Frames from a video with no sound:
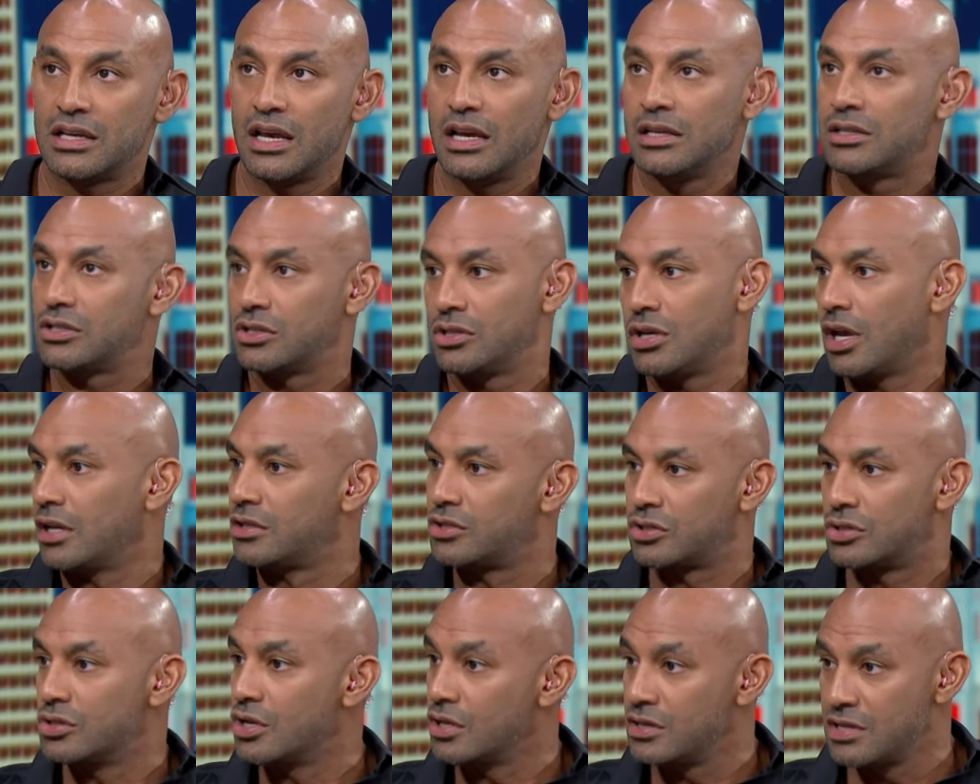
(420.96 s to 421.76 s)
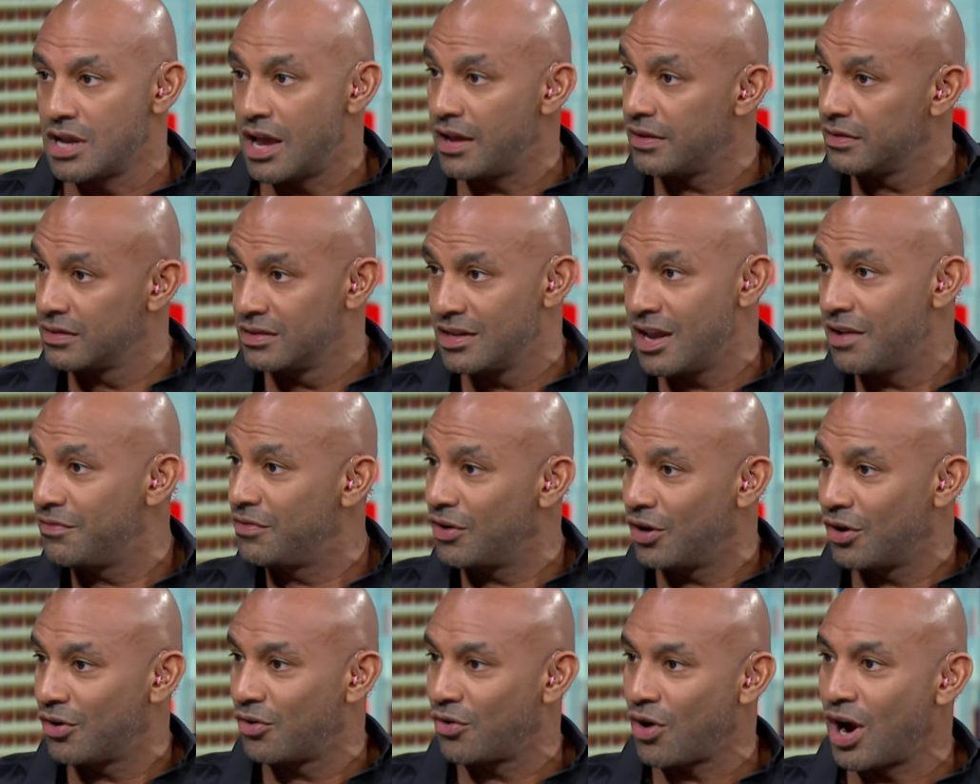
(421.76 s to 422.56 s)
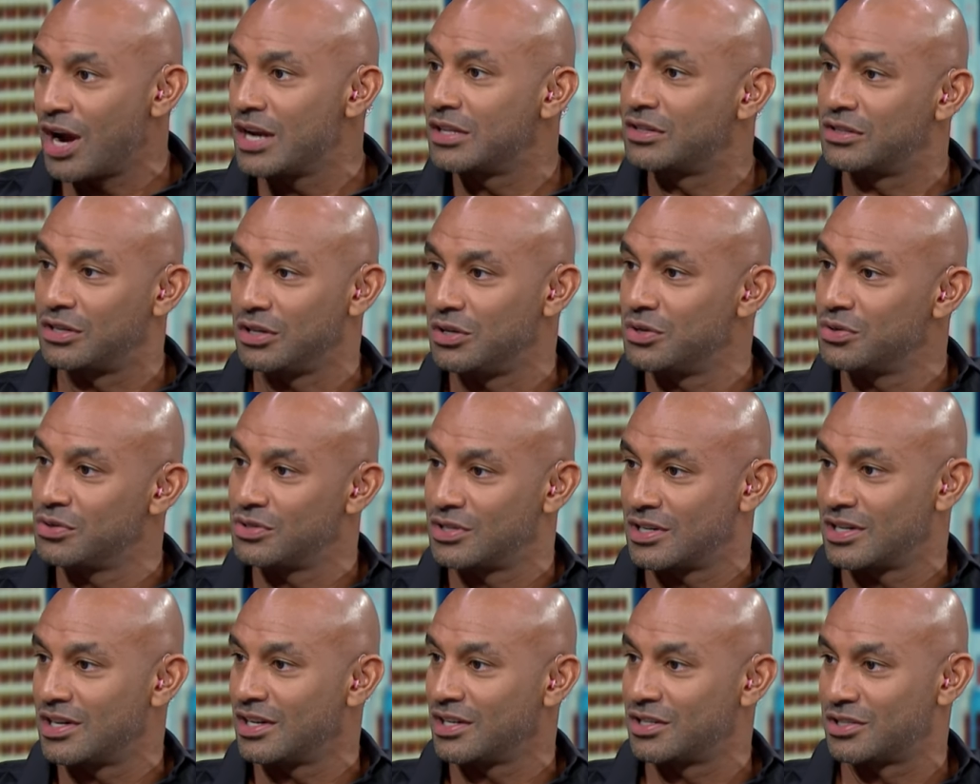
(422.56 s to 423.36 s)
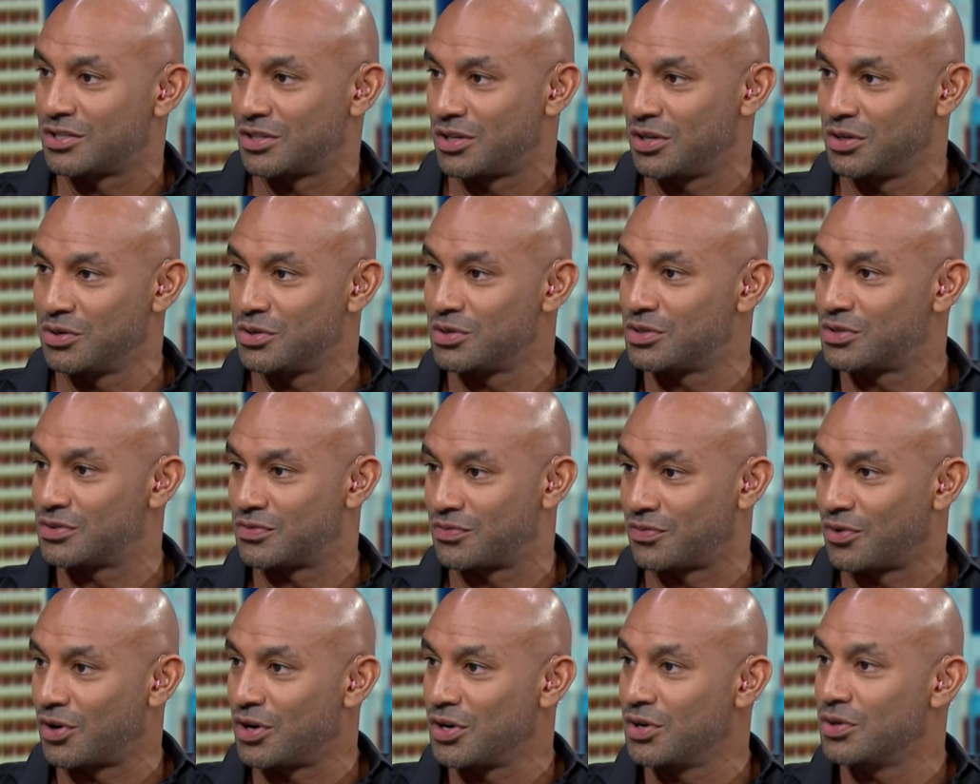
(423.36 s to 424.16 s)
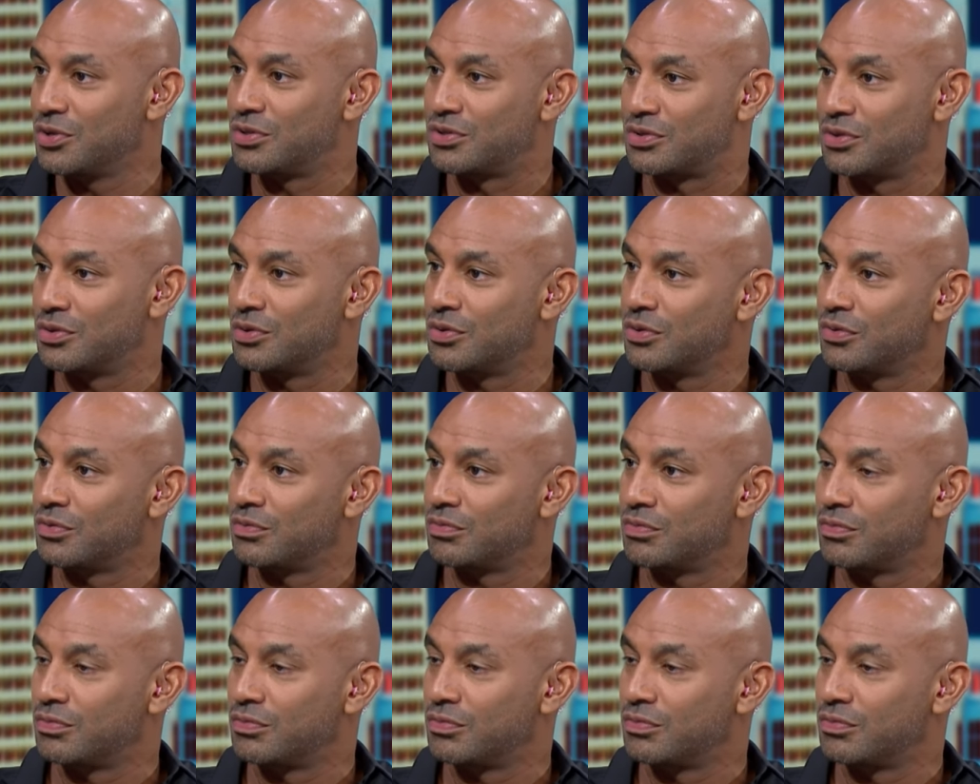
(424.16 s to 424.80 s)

It's never right to use an excuse for you to